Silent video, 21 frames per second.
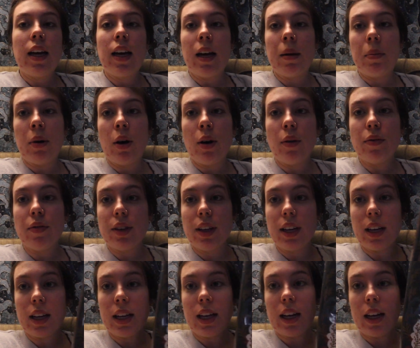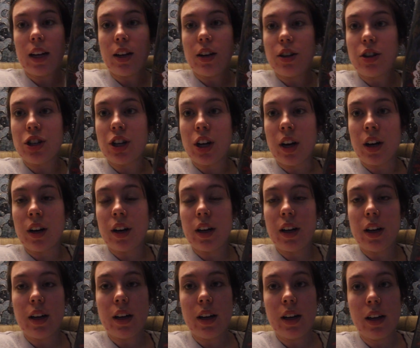am hopefully going to get a good chunk
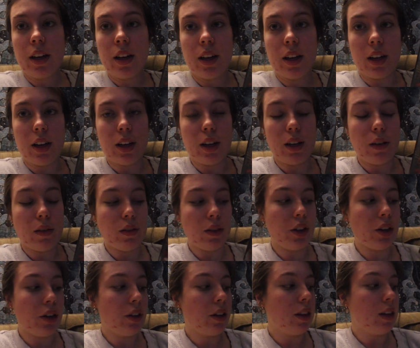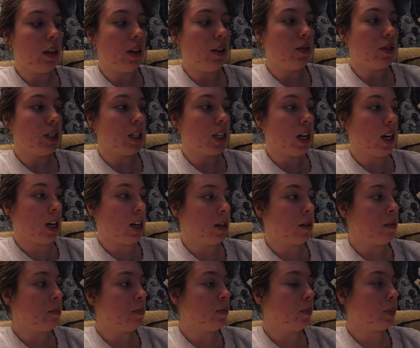of Little Thieves
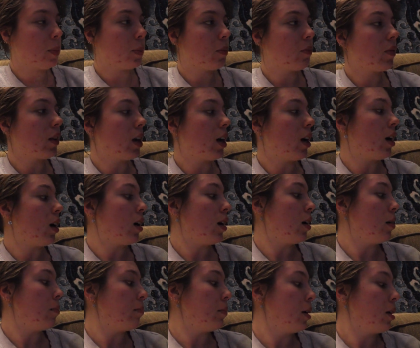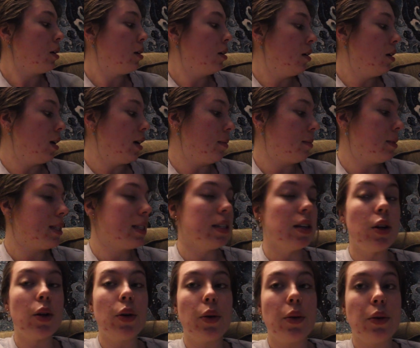done. I'm
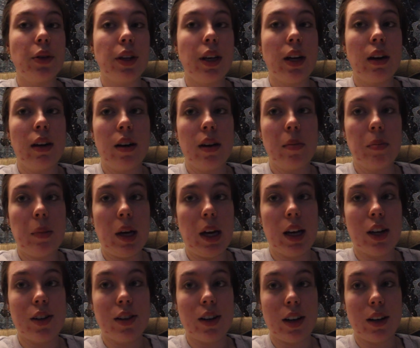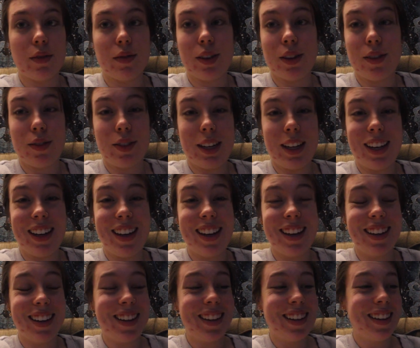still only on page like
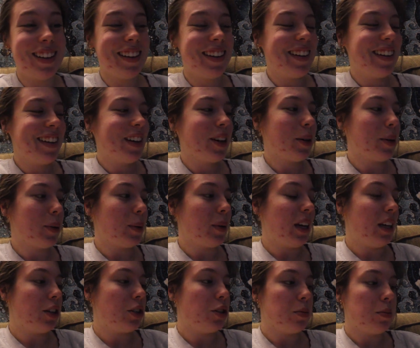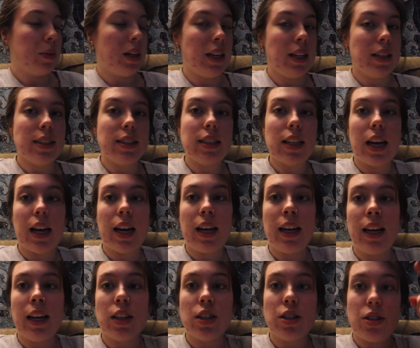50, which means I
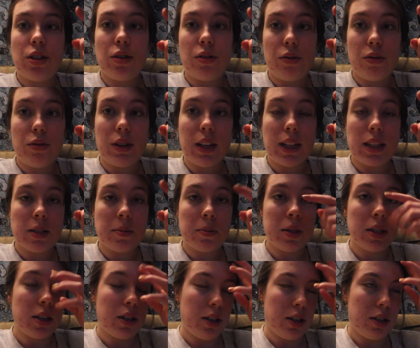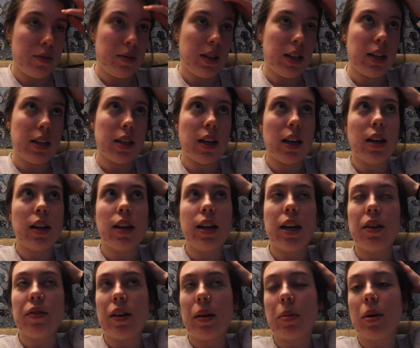need to get some serious reading done
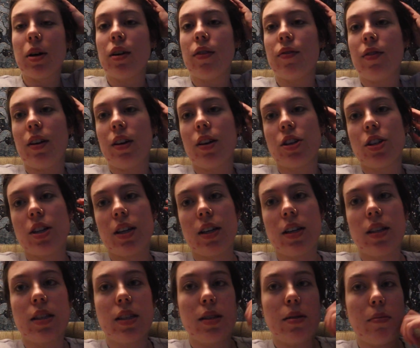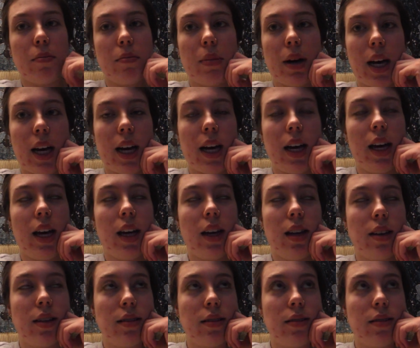if I'm going to finish this by